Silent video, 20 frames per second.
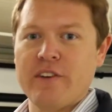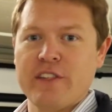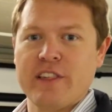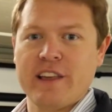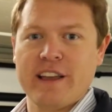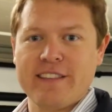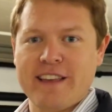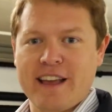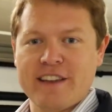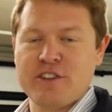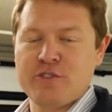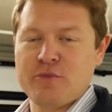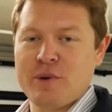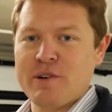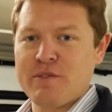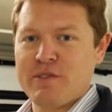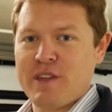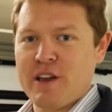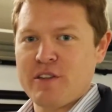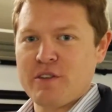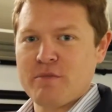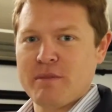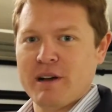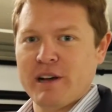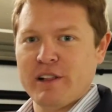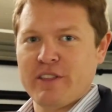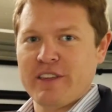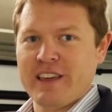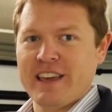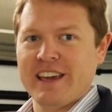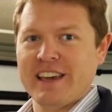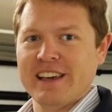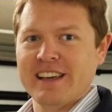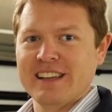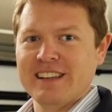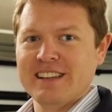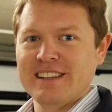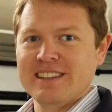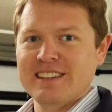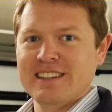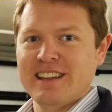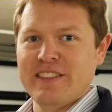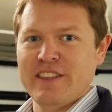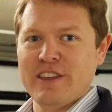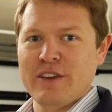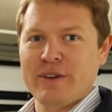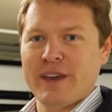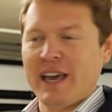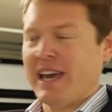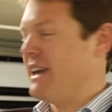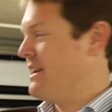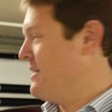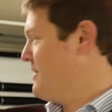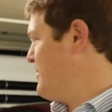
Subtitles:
is like 10 to 12,000 miles a year in the UK.